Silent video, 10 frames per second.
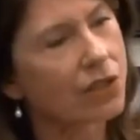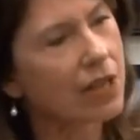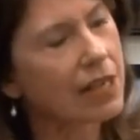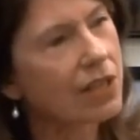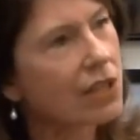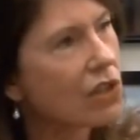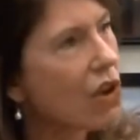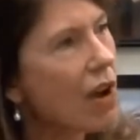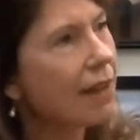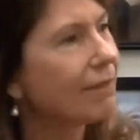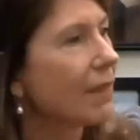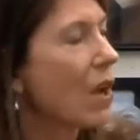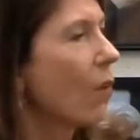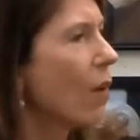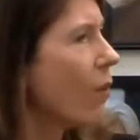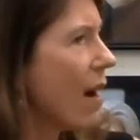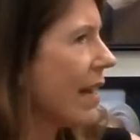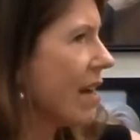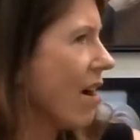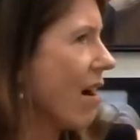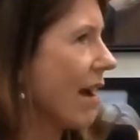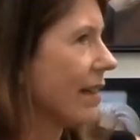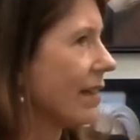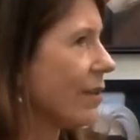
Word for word: And I just thought, well, why not?